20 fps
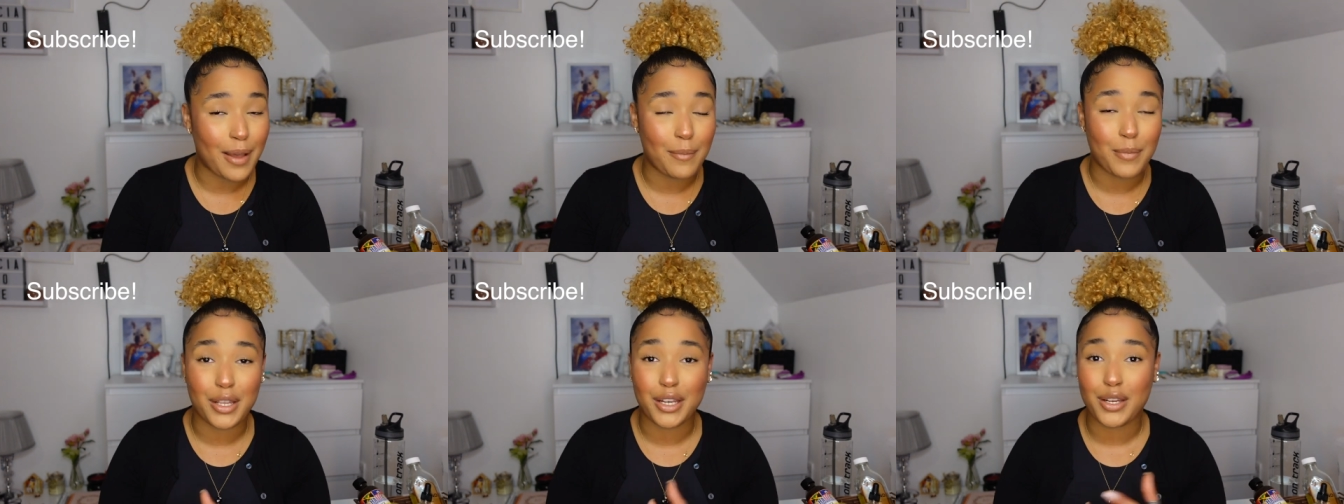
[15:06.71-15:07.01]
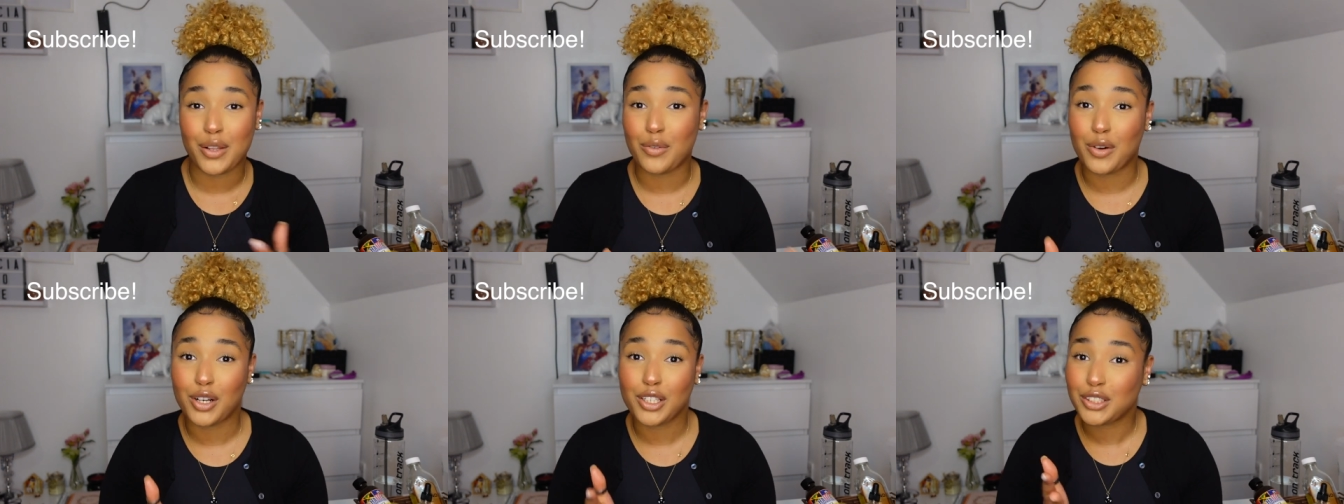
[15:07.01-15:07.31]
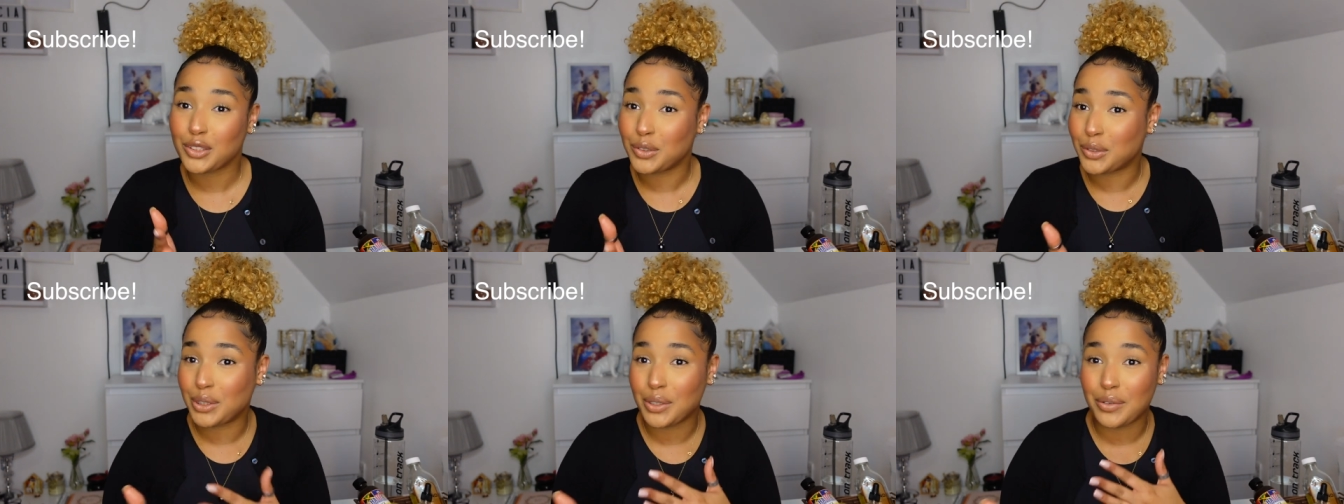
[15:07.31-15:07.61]
I mean, you
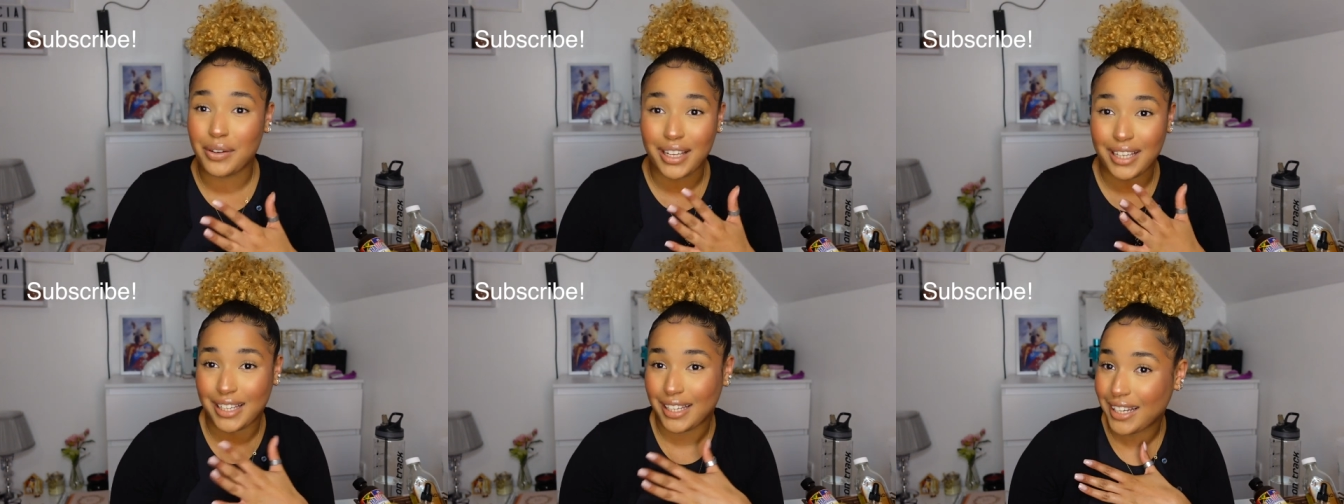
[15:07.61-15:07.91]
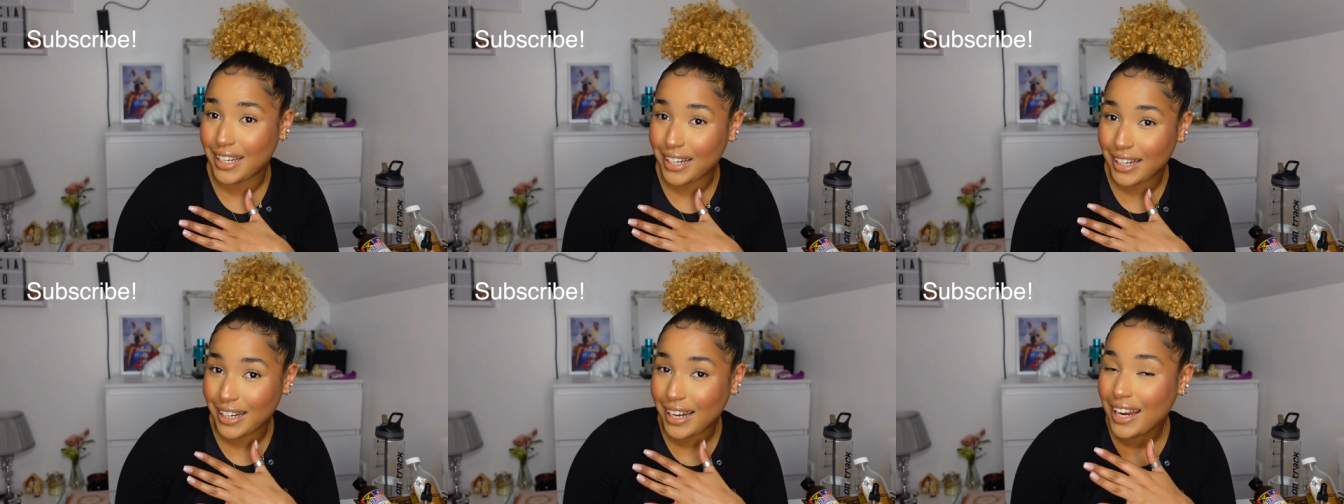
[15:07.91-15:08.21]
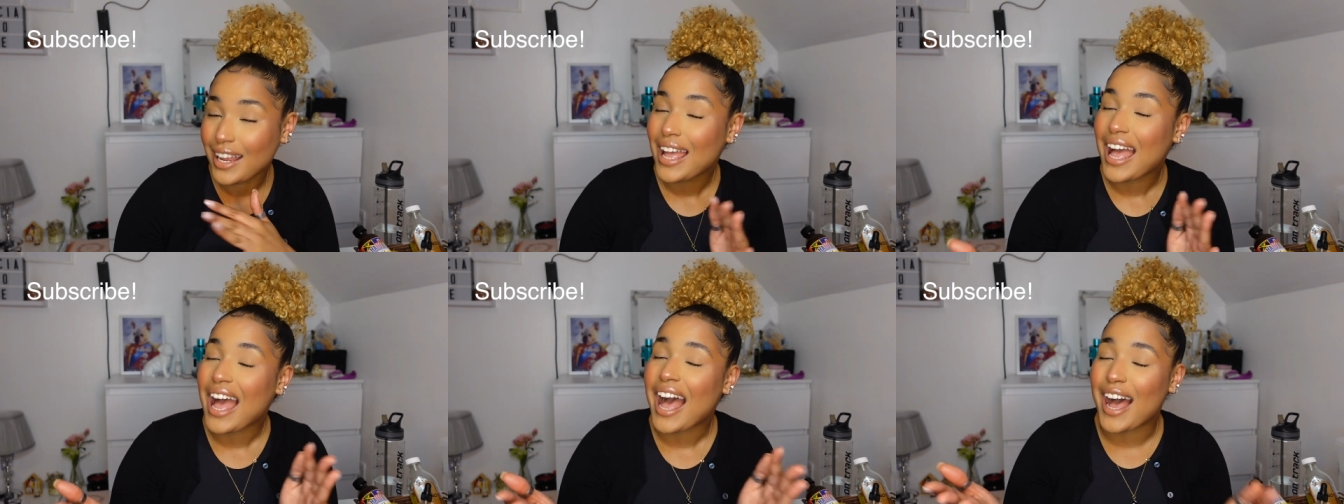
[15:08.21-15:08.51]
watch all the way here,
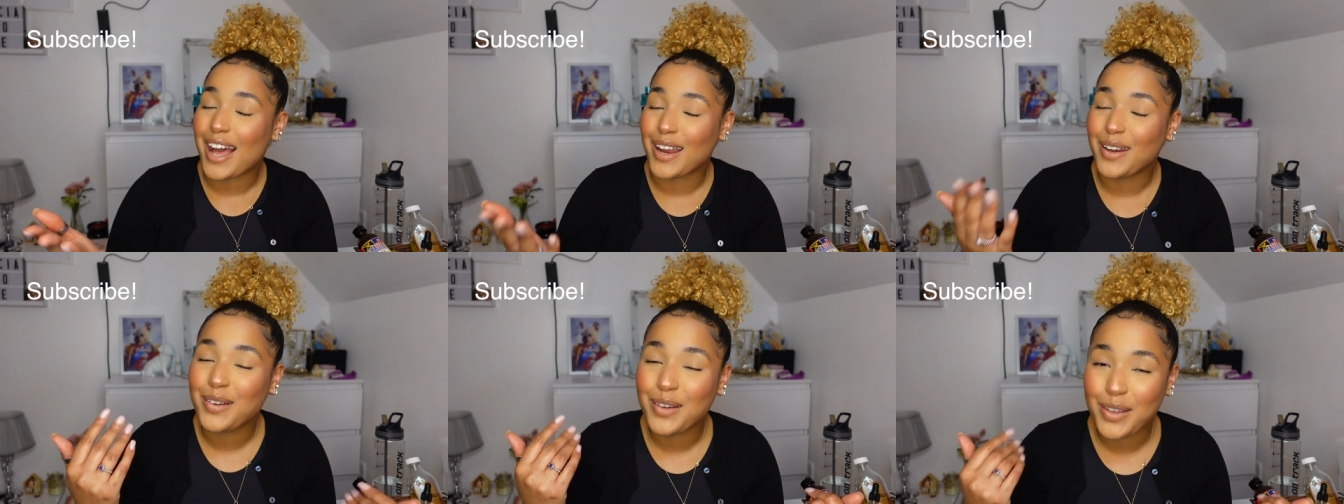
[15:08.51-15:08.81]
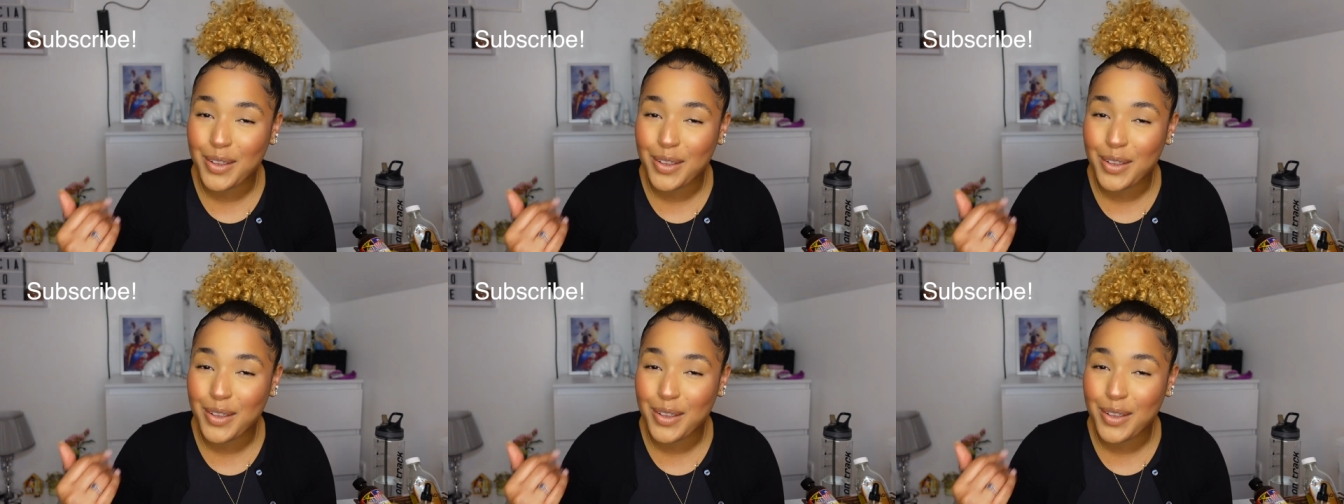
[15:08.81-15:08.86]
I know